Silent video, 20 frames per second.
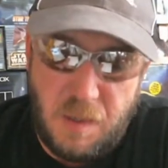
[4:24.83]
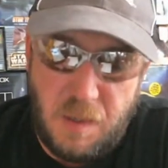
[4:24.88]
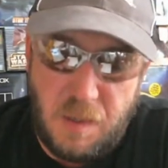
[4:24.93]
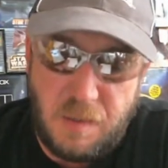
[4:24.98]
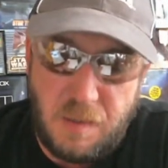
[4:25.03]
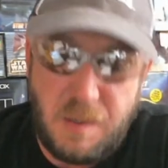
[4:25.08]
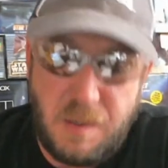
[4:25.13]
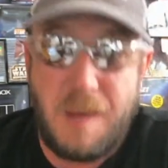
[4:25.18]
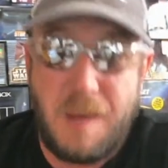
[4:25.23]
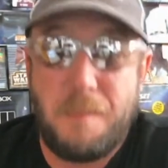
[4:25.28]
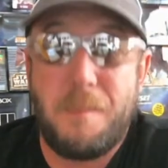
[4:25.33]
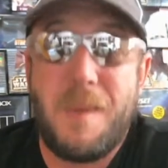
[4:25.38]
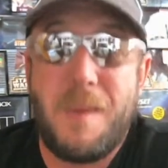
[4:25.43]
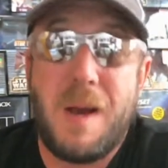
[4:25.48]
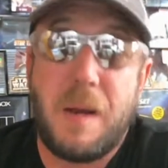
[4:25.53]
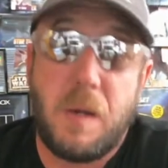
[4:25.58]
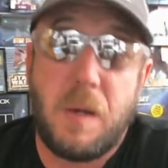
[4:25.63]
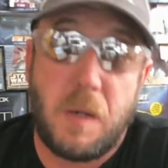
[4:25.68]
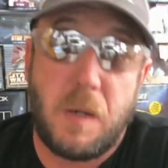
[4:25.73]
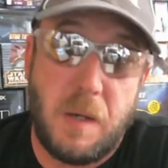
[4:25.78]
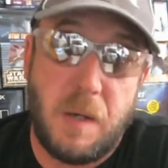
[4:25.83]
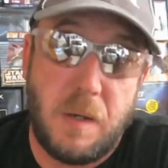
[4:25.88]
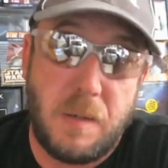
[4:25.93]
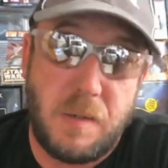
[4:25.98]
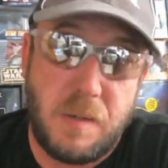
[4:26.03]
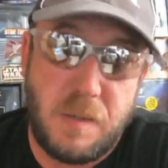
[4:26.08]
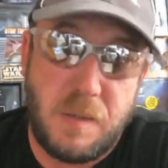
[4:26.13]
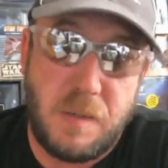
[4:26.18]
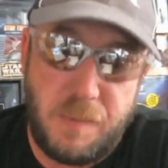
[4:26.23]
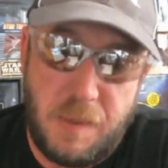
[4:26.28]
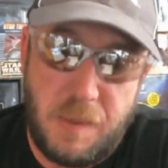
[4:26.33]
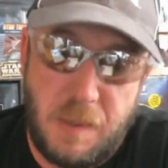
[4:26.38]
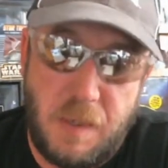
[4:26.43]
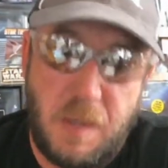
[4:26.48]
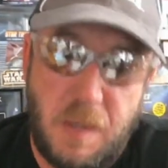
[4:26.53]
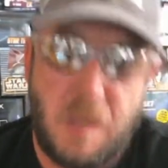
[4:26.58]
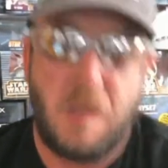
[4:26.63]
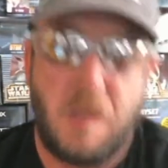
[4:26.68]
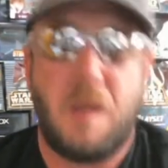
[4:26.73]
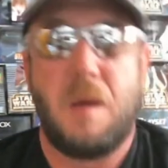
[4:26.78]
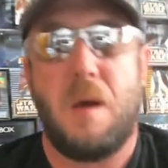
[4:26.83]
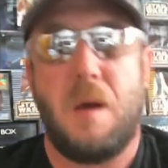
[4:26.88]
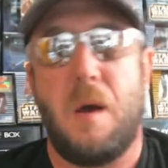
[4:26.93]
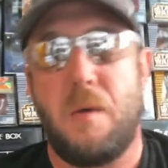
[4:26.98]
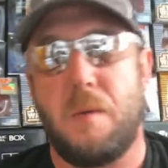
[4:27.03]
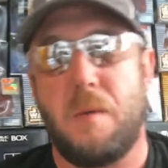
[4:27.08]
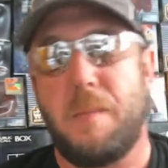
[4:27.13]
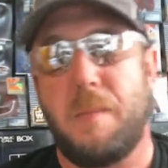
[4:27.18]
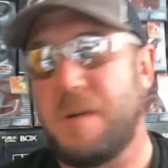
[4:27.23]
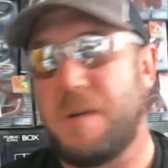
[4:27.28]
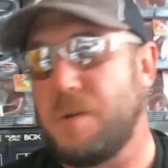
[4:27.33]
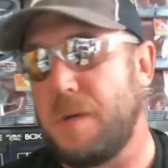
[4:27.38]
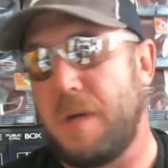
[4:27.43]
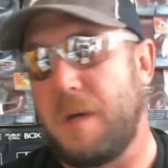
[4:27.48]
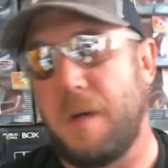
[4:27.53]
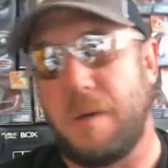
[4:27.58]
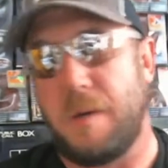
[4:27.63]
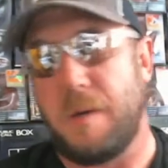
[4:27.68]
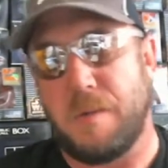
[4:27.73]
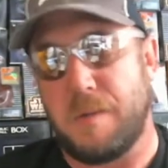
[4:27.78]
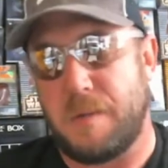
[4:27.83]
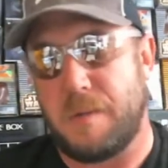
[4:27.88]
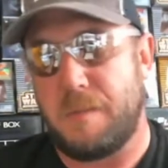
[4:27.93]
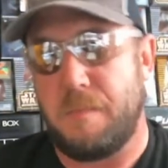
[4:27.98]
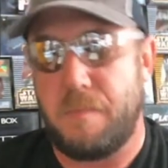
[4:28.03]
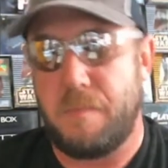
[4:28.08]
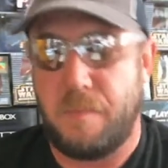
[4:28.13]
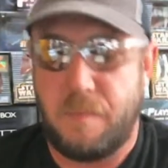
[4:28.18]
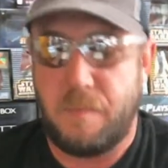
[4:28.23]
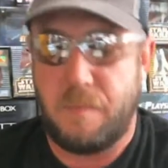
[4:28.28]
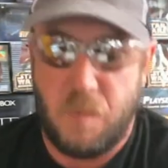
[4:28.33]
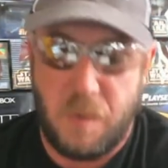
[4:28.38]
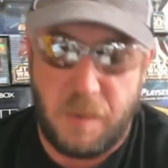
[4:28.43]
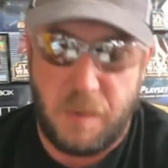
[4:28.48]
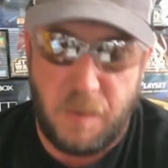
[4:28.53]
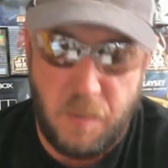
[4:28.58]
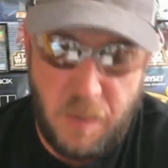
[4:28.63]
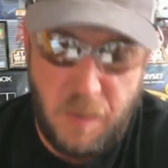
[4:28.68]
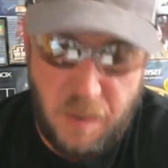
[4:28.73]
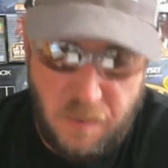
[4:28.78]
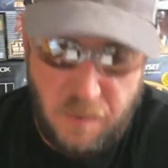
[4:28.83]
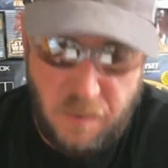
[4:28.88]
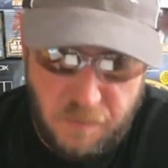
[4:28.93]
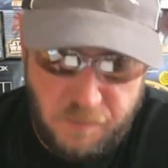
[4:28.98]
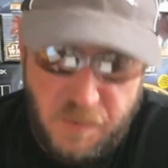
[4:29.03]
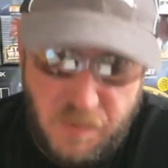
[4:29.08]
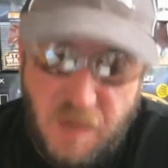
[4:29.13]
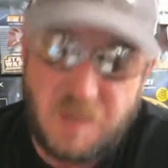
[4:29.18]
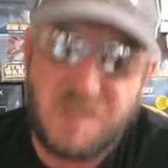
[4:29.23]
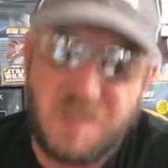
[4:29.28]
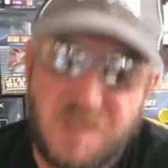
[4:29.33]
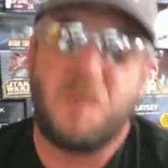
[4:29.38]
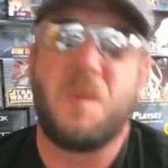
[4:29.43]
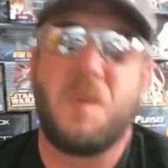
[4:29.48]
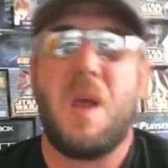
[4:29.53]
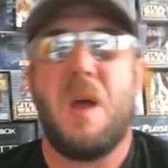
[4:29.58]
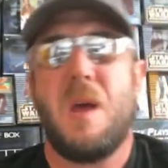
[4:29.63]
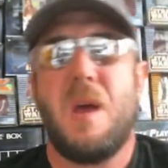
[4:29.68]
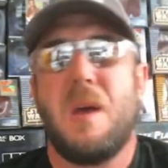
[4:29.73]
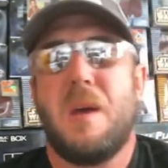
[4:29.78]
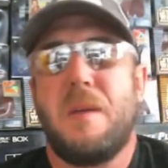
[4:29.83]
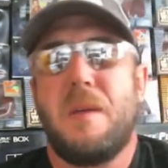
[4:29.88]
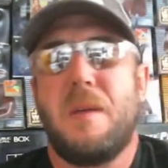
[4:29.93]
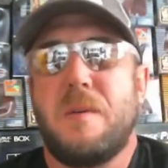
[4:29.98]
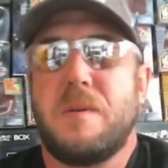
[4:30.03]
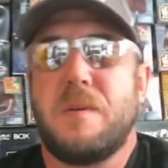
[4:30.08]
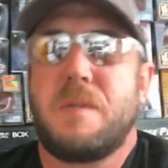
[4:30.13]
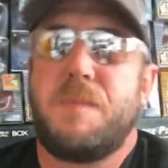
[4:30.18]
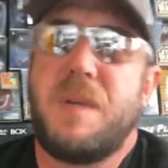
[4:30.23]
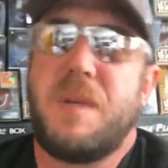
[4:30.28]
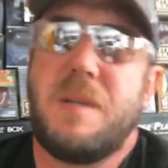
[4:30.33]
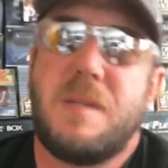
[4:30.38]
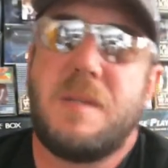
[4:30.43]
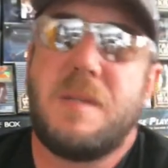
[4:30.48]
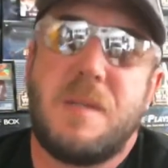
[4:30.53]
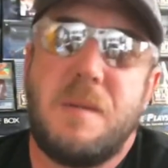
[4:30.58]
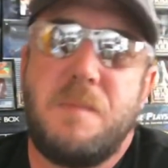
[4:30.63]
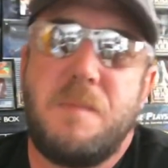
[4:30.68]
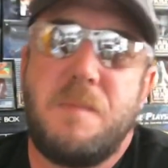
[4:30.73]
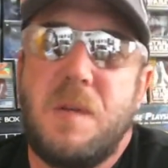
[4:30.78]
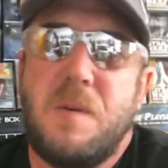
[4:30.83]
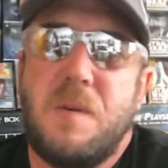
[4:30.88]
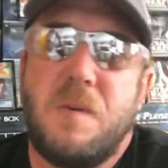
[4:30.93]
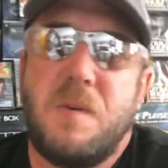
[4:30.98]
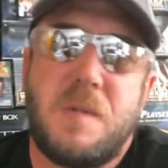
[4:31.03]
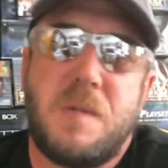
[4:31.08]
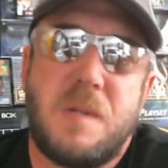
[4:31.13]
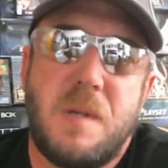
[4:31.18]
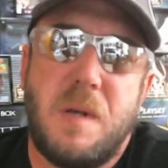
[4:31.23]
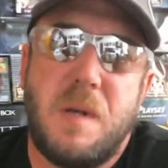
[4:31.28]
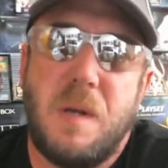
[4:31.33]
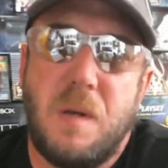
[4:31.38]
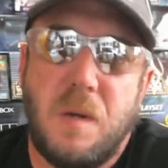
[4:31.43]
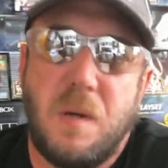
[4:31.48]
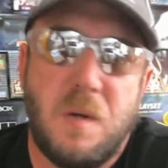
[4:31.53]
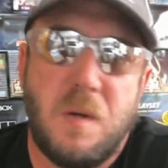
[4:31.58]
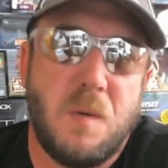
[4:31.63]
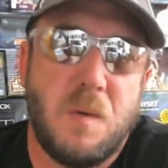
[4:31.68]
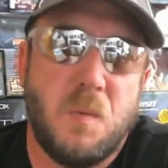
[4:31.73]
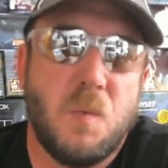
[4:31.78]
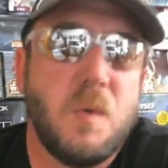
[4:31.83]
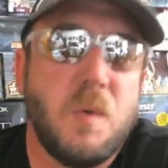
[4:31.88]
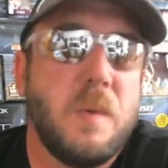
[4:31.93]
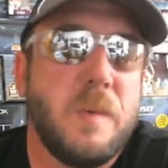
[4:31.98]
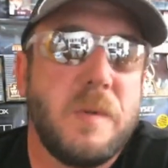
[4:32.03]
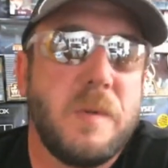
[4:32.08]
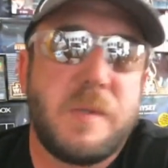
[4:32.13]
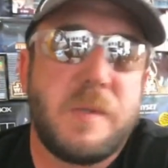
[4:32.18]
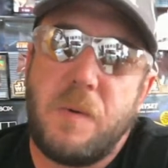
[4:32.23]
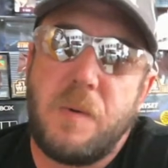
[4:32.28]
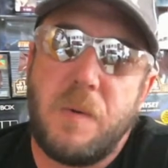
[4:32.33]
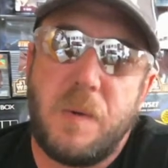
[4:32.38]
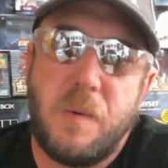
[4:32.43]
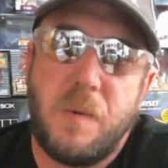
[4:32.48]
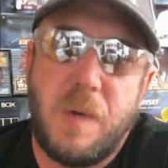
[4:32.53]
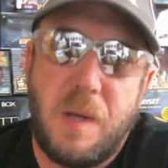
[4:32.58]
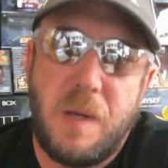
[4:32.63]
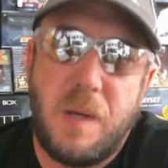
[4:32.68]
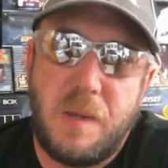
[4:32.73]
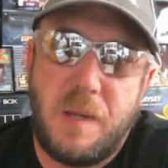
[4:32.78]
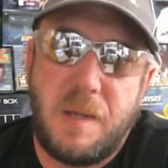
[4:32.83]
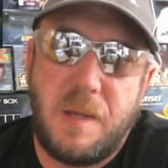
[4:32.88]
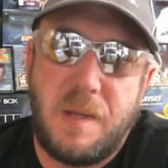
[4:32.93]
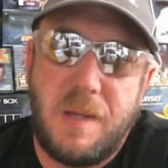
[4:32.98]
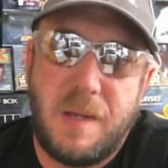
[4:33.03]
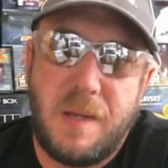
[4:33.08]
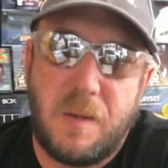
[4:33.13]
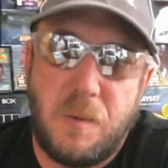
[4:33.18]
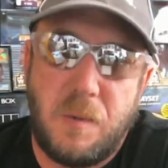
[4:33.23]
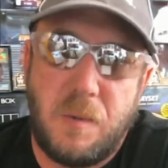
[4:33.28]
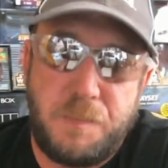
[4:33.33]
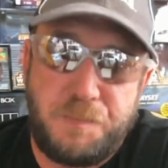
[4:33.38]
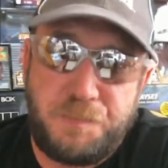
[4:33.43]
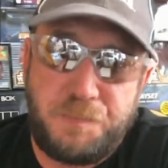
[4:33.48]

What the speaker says: not minor characters, but other major characters working their way over. Also, there's been some news or rumors going around that Diggle,